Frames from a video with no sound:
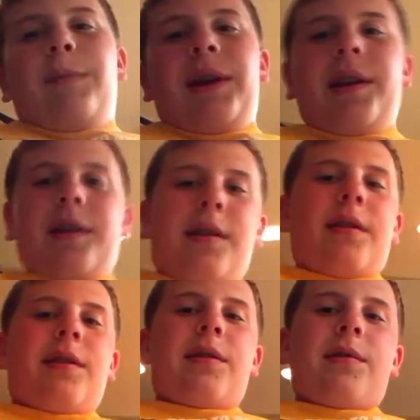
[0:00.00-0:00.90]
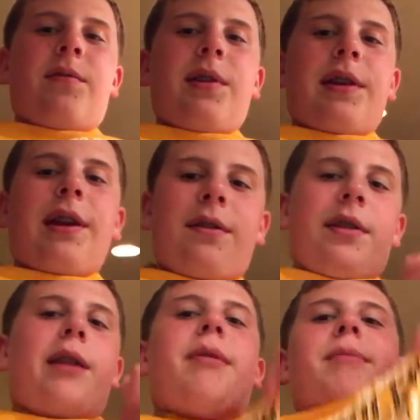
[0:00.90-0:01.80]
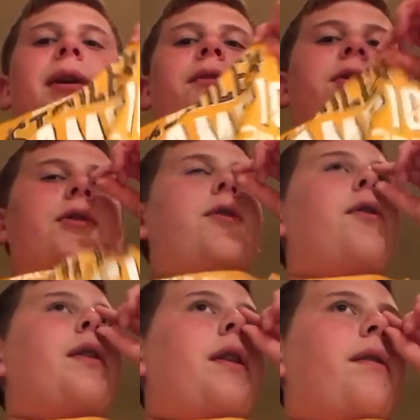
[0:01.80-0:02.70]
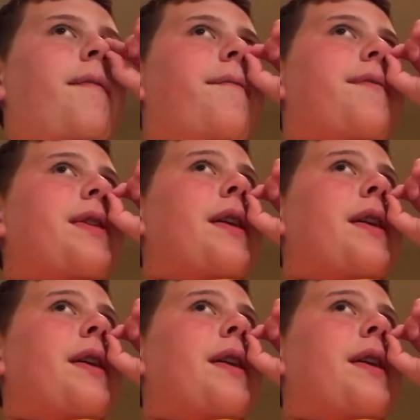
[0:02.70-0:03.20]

I mean, who really cares? I got my penguin shirt on. Um,